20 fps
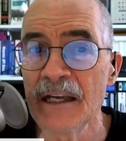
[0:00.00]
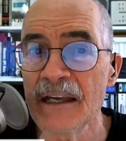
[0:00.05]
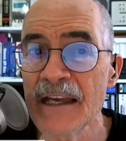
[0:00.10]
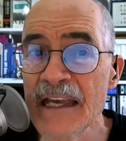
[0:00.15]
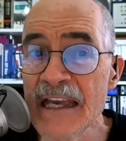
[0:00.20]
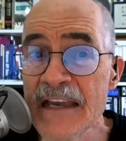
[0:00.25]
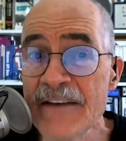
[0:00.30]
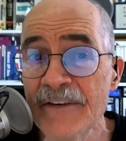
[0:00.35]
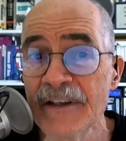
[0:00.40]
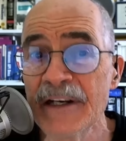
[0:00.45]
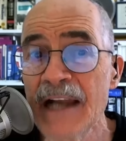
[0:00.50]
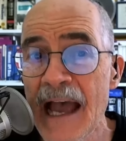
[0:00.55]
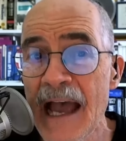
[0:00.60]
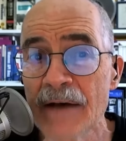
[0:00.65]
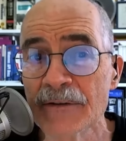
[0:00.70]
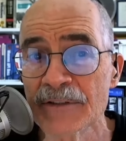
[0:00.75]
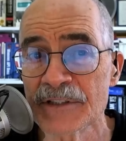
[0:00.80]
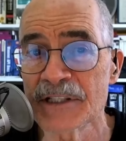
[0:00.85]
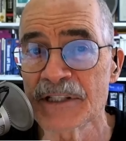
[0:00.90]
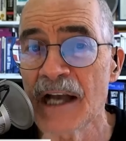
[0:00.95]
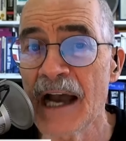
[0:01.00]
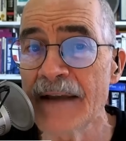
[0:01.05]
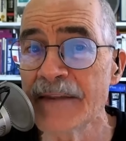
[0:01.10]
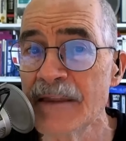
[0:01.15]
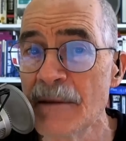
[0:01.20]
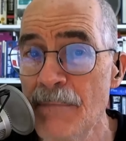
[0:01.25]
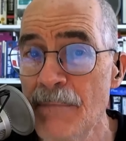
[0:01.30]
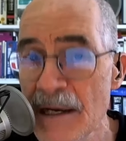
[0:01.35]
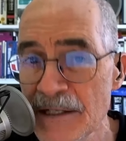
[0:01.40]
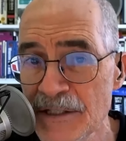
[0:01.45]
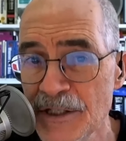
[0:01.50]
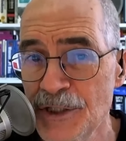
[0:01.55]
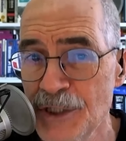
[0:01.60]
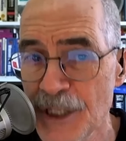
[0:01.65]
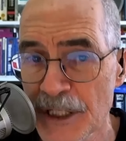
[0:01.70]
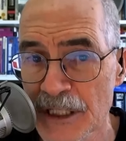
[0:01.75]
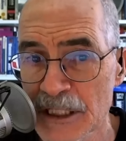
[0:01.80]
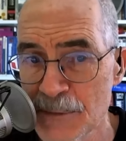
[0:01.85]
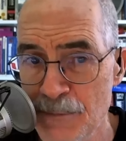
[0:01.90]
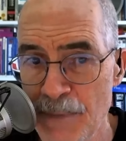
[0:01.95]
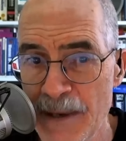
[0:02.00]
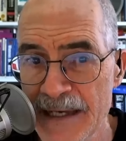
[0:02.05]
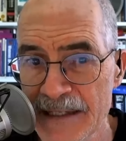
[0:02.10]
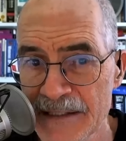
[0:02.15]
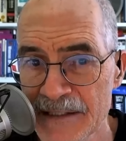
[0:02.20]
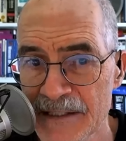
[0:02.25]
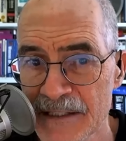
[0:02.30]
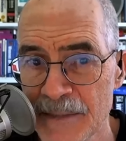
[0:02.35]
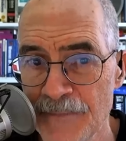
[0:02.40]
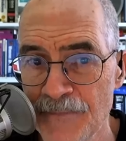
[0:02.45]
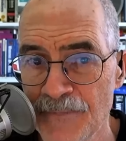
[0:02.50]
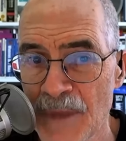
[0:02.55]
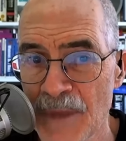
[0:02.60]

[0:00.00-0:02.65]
even outside the messaging space.